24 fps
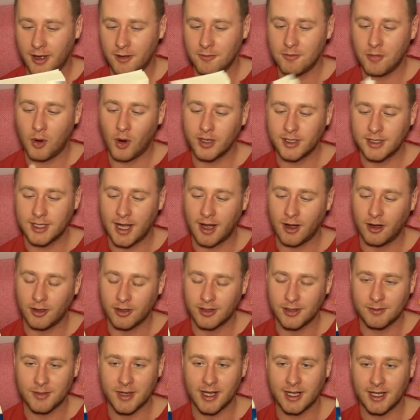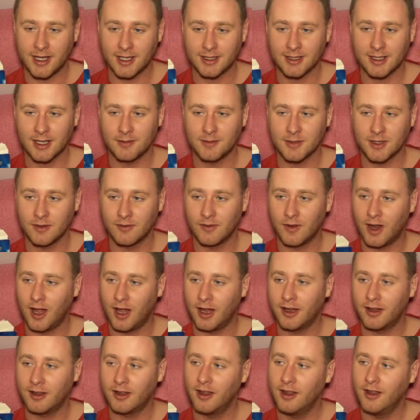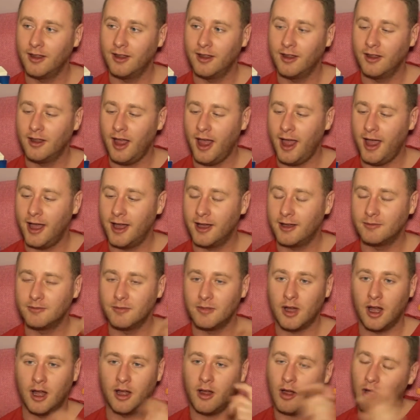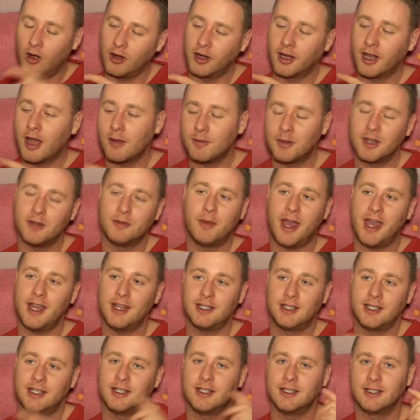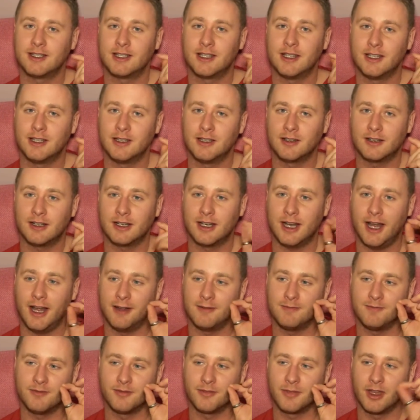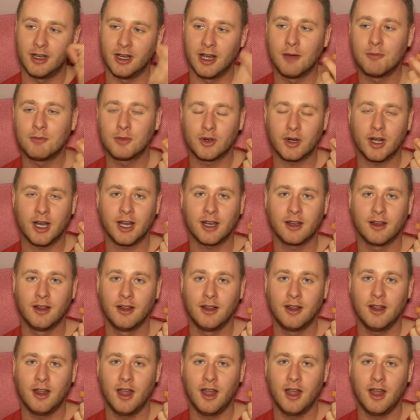point out to me in terms of like on a couple of pages the numbering